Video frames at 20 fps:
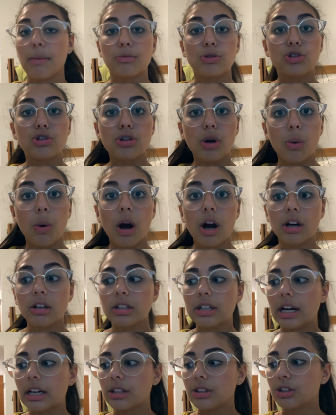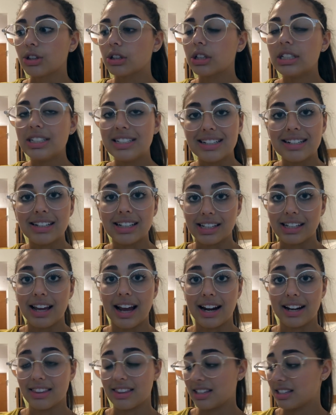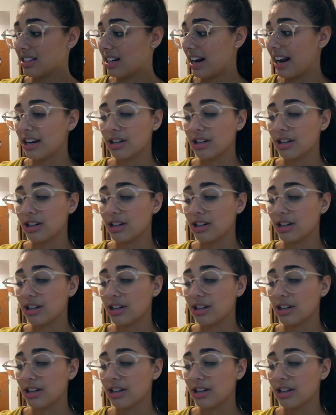I'm so hungry. I literally didn't eat anything today.